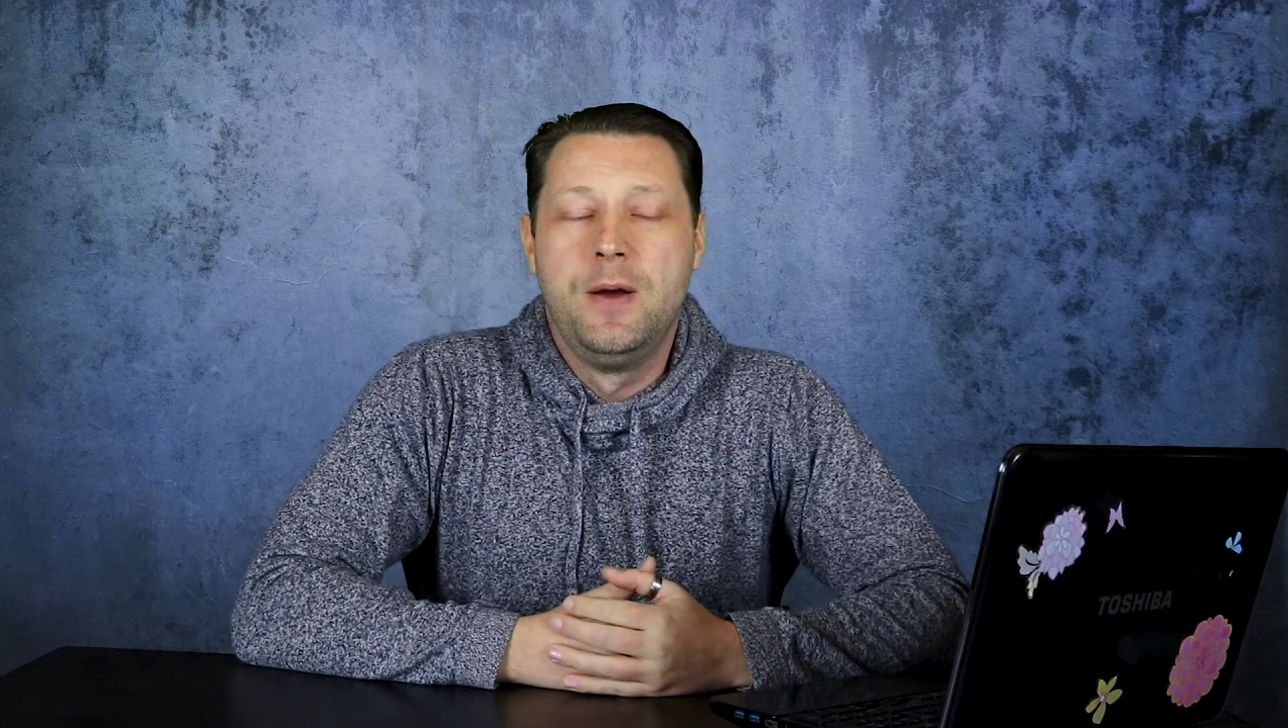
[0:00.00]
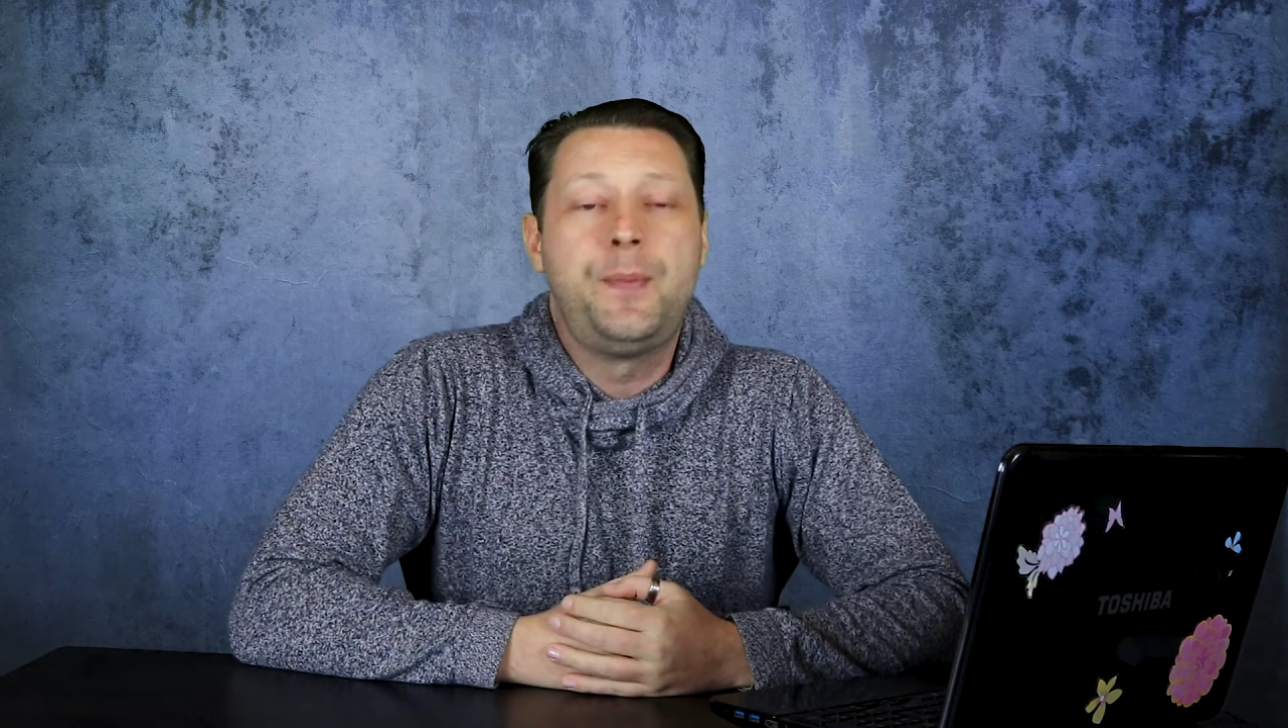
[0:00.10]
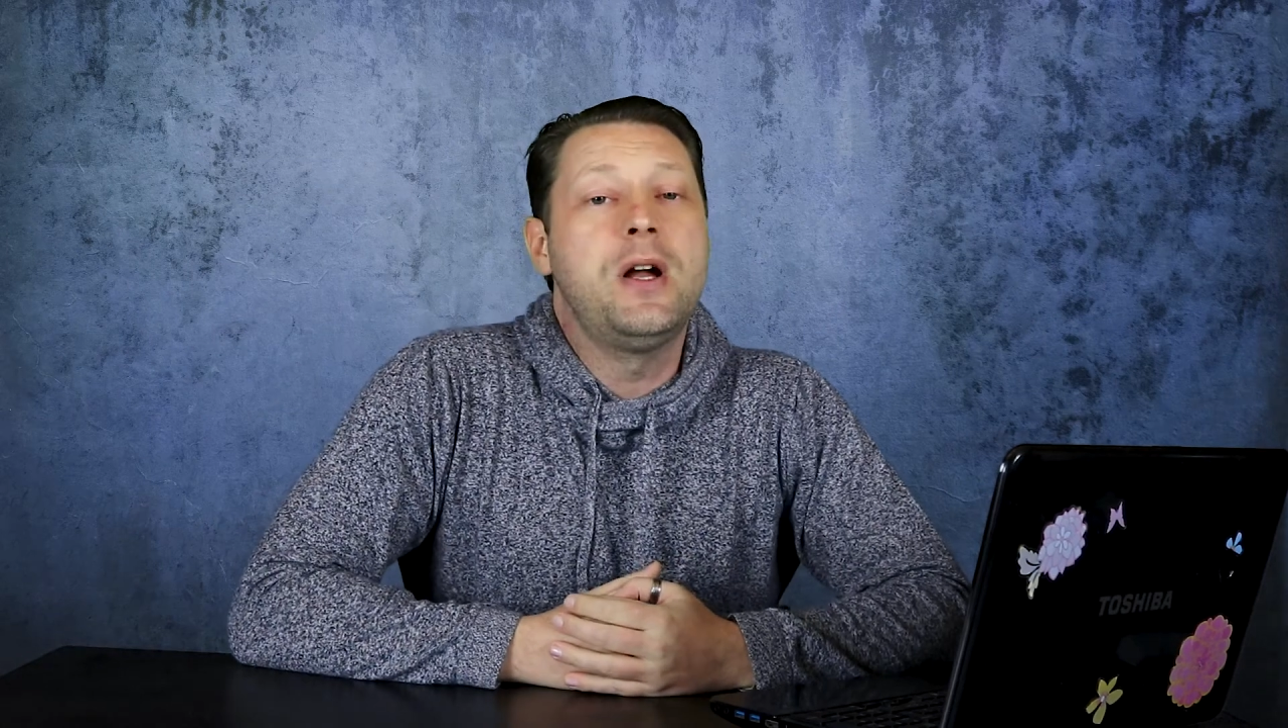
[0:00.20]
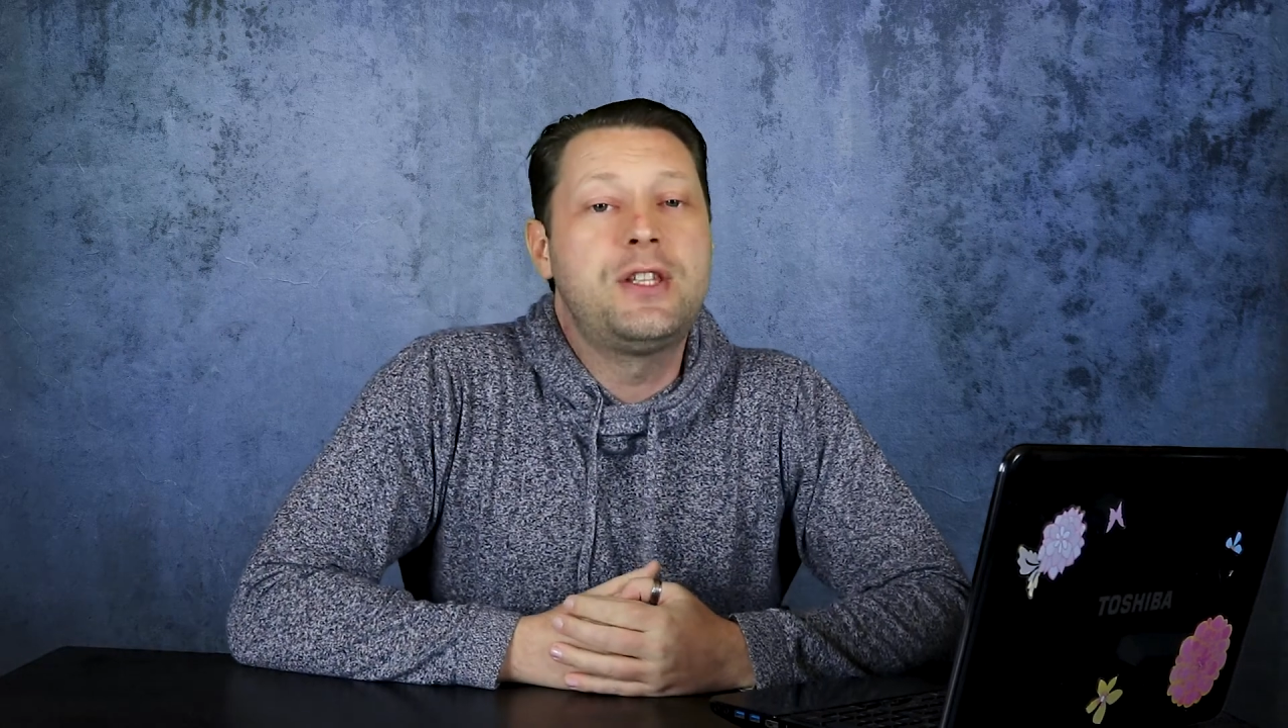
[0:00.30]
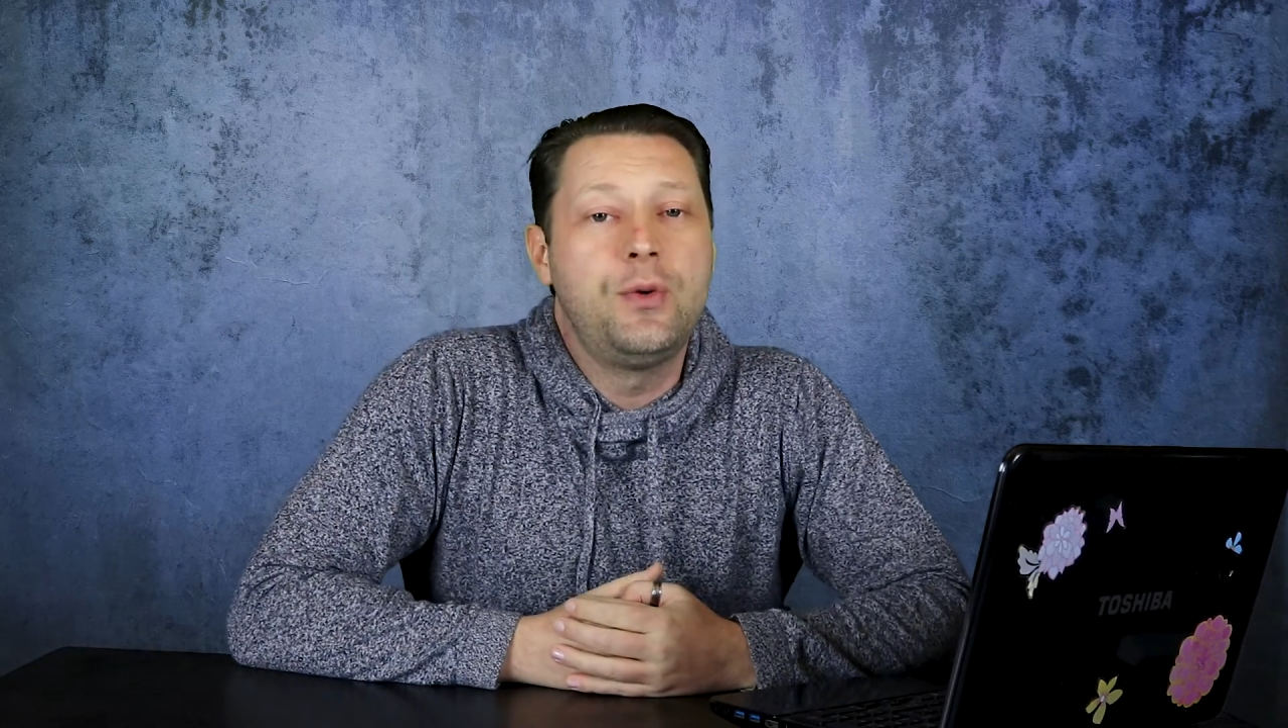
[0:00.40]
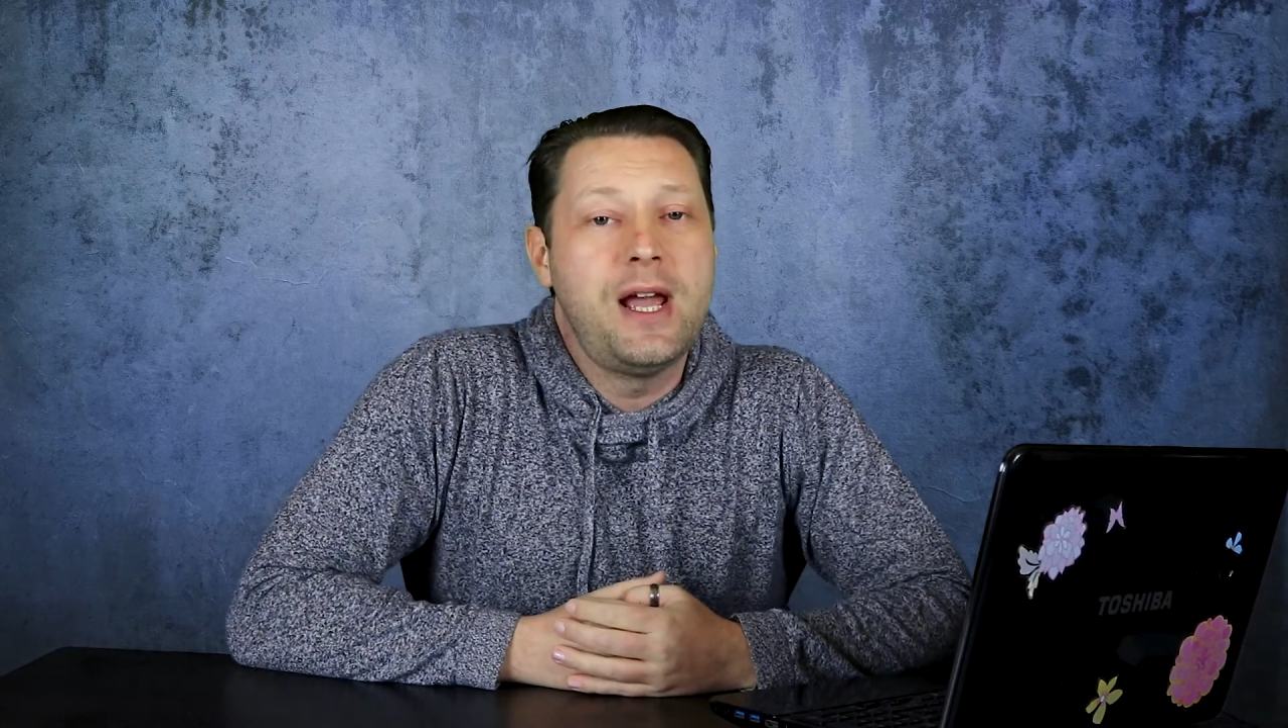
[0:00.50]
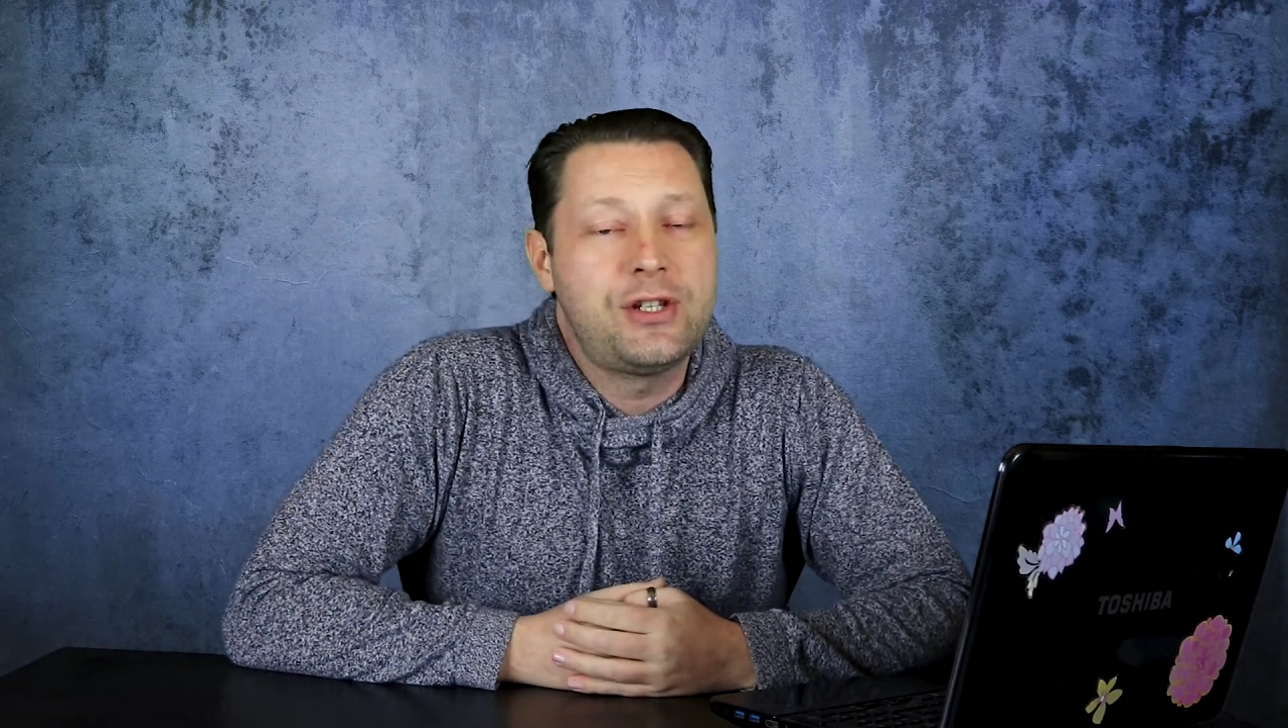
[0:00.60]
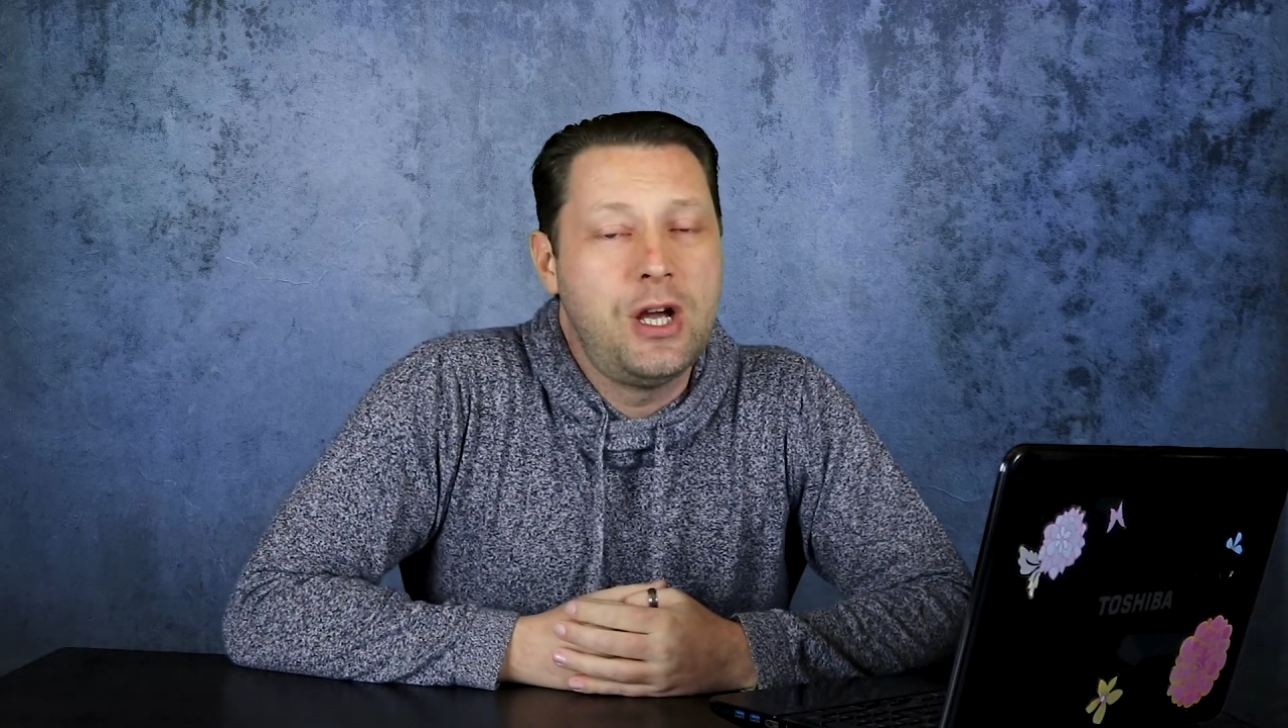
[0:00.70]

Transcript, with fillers: But until next